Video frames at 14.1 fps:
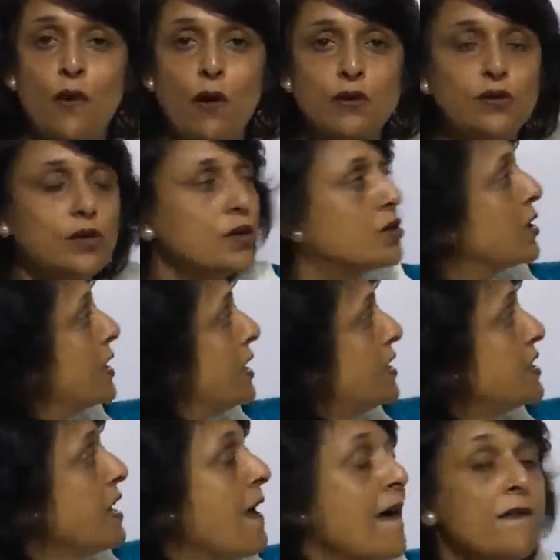of oxygen,
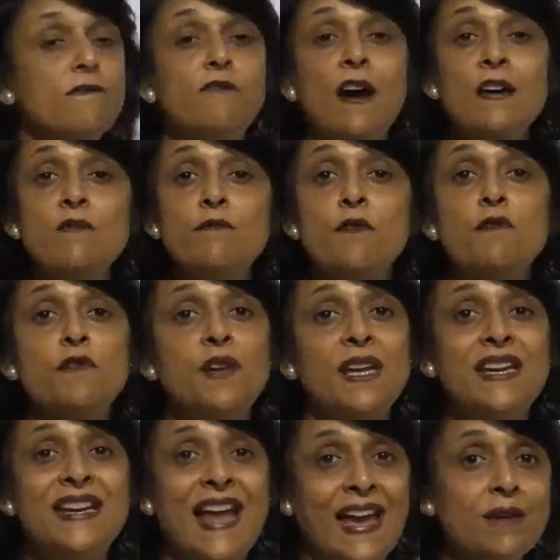is
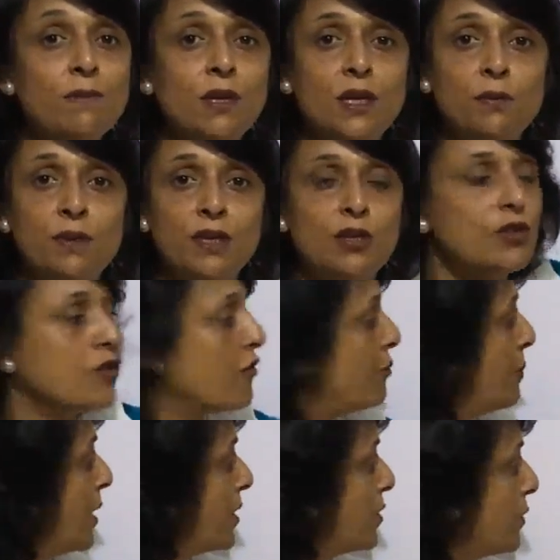159 millimeters
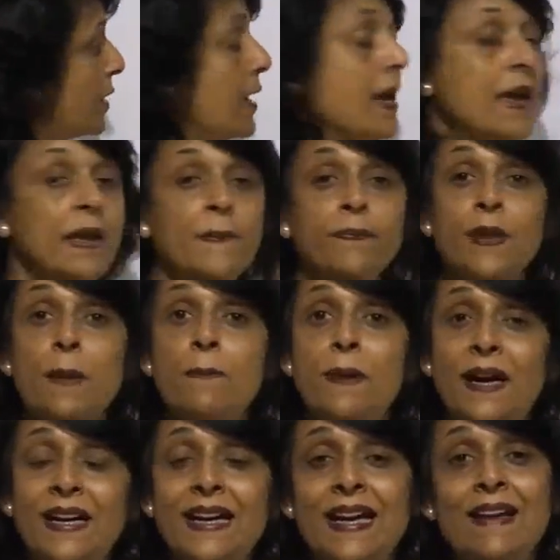of mercury.
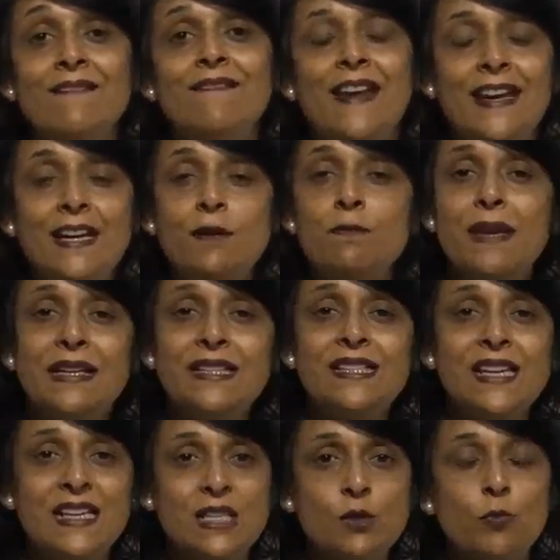But when it
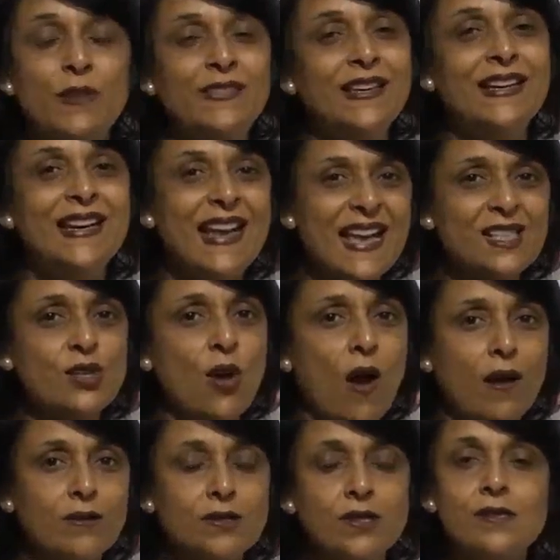mixes with the less
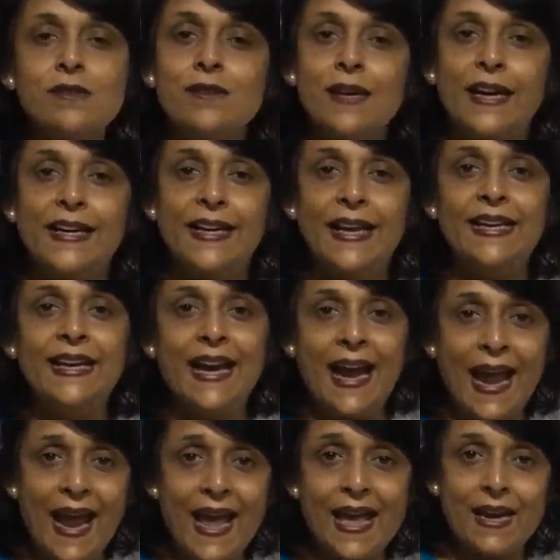oxygen containing
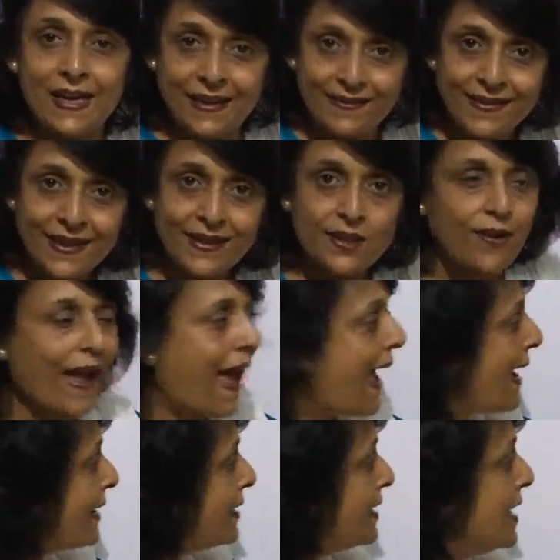air in the
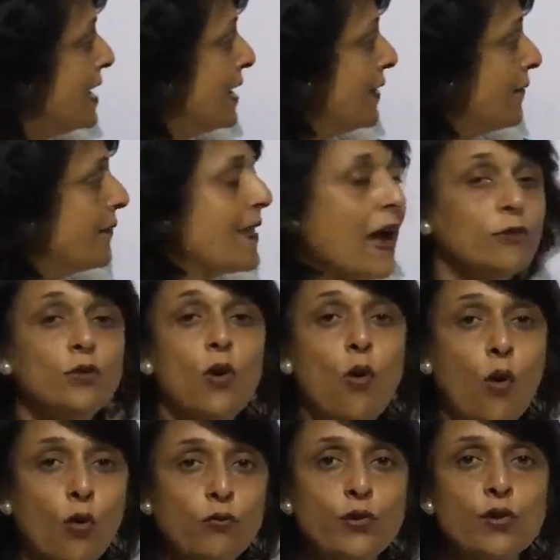tract, now the
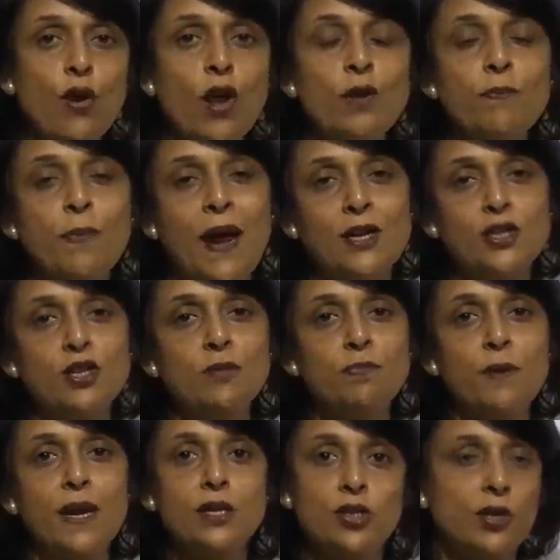overall partial
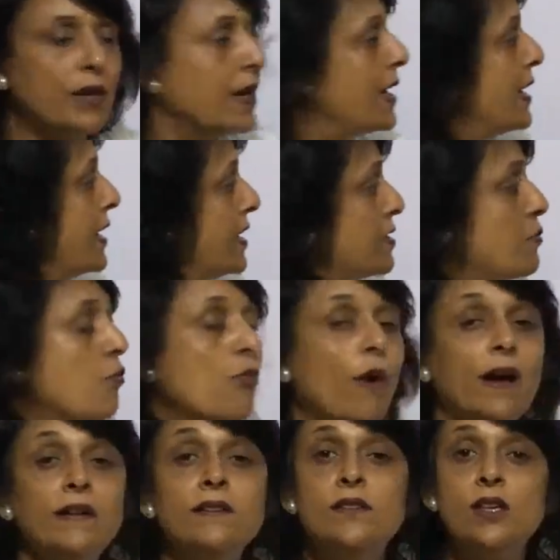pressure is
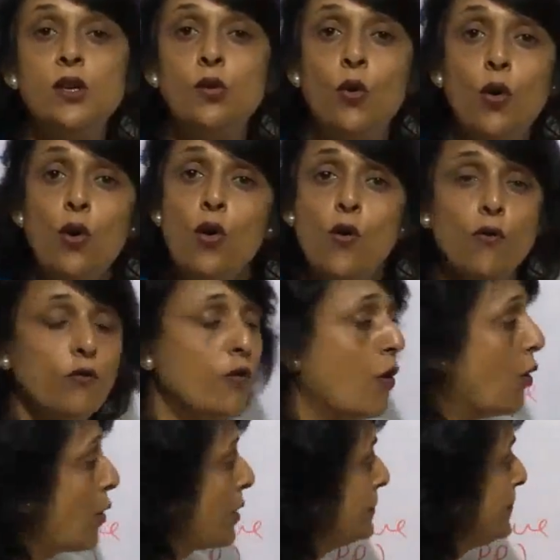
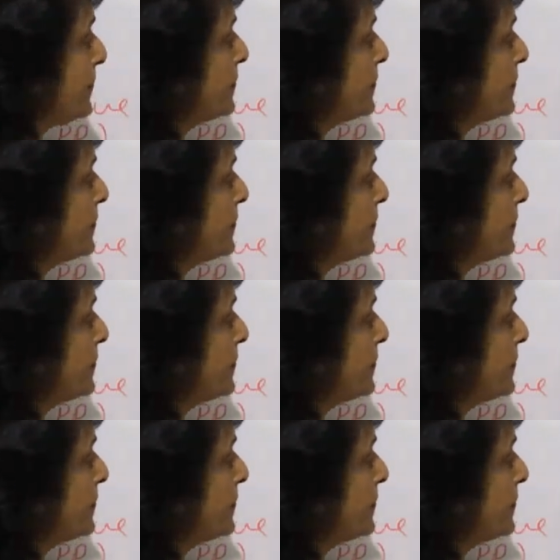104.